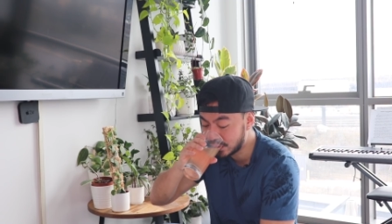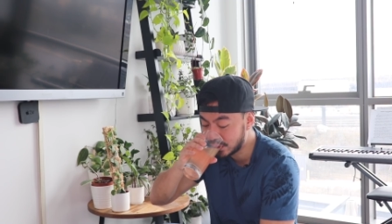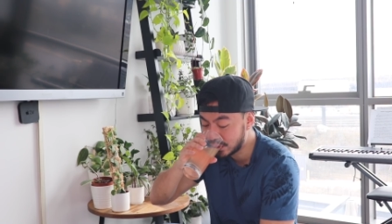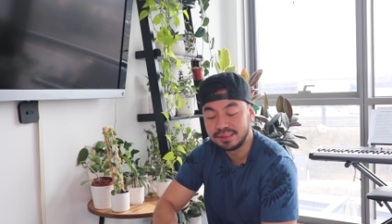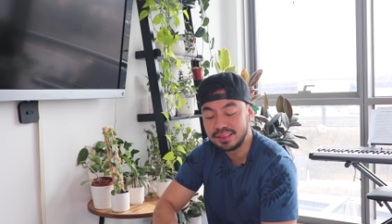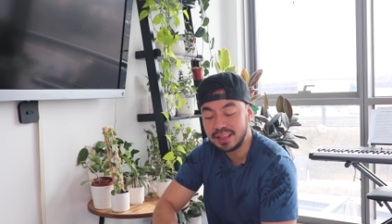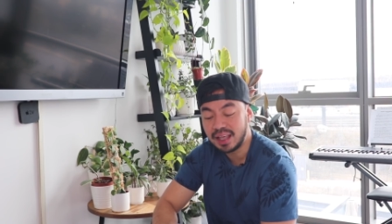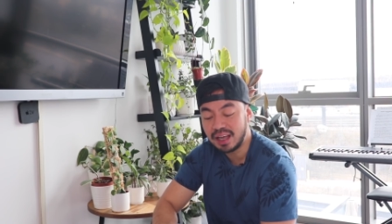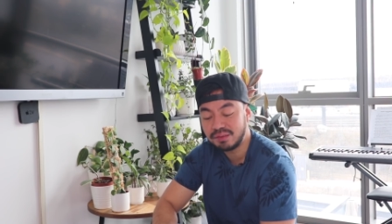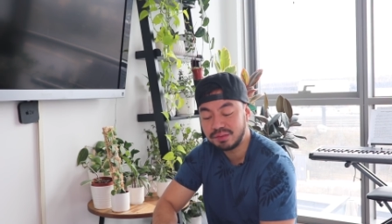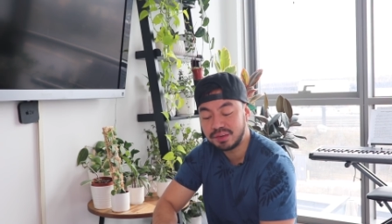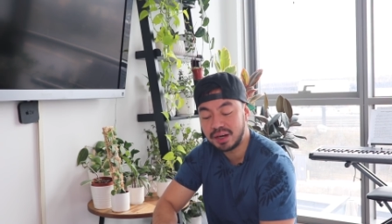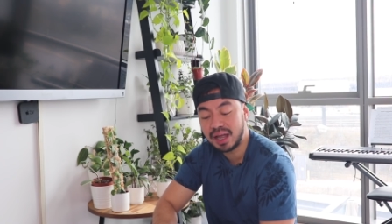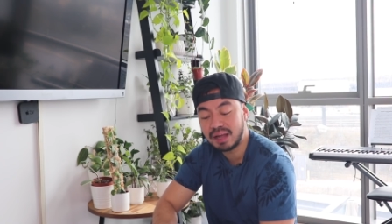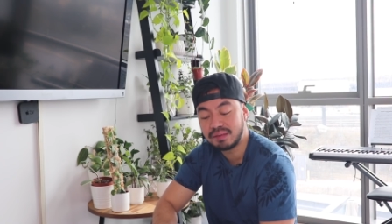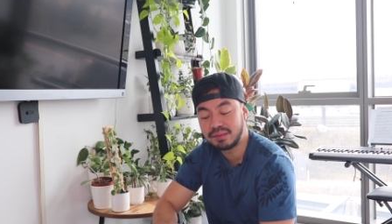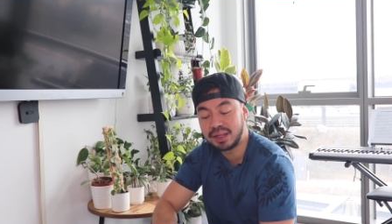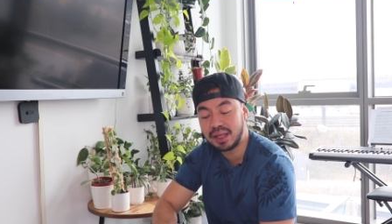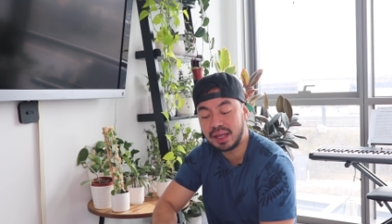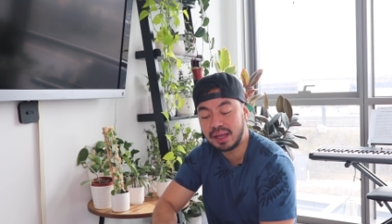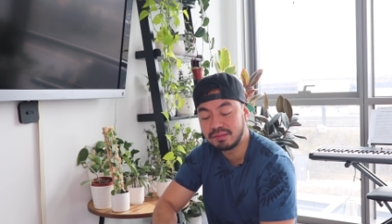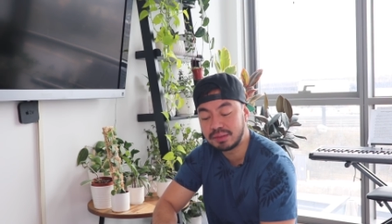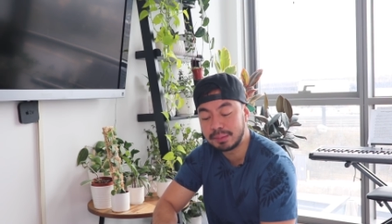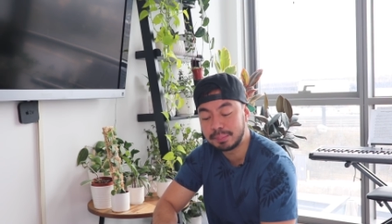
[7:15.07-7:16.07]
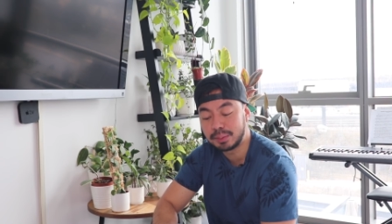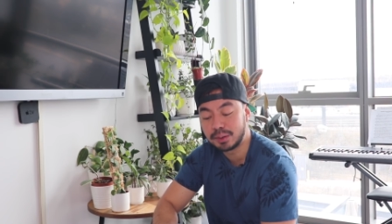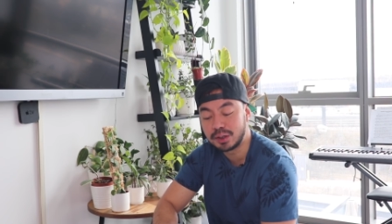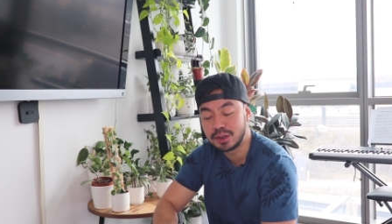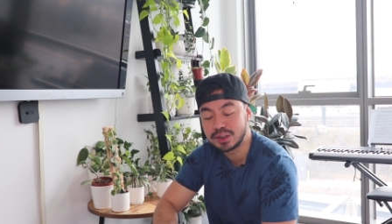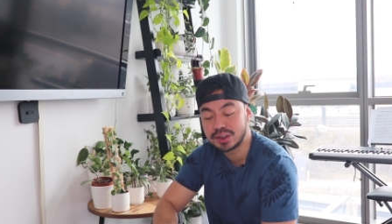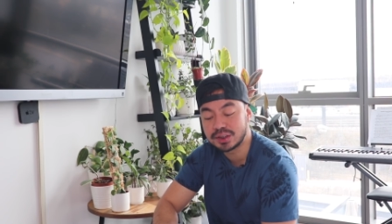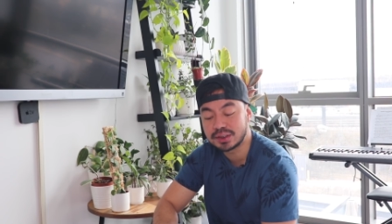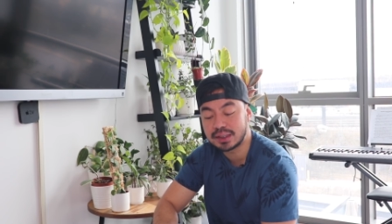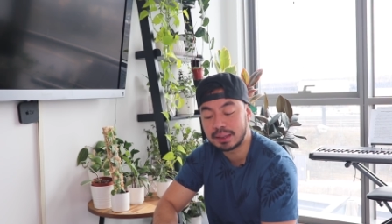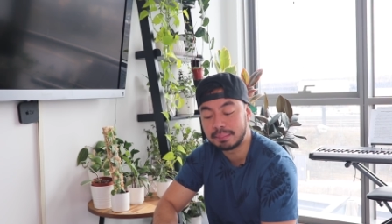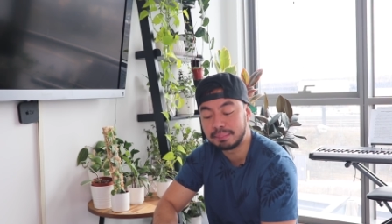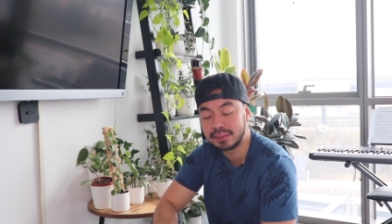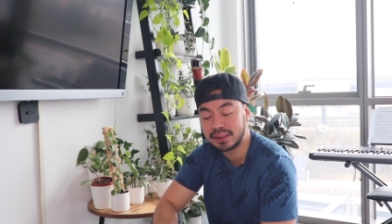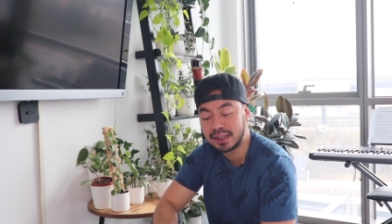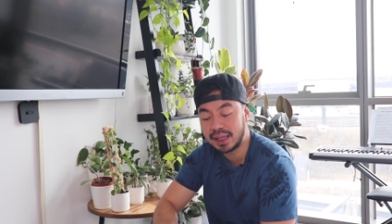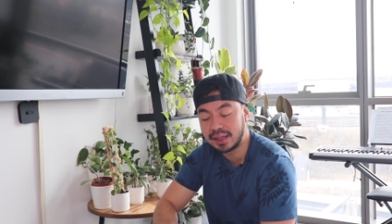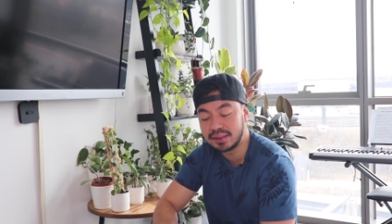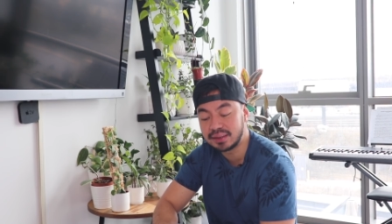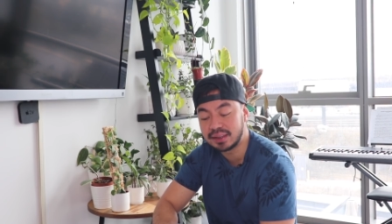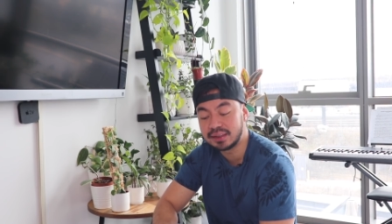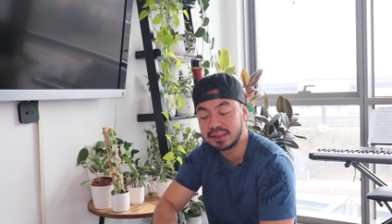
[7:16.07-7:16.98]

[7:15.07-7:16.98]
Never have I ever purchased a plant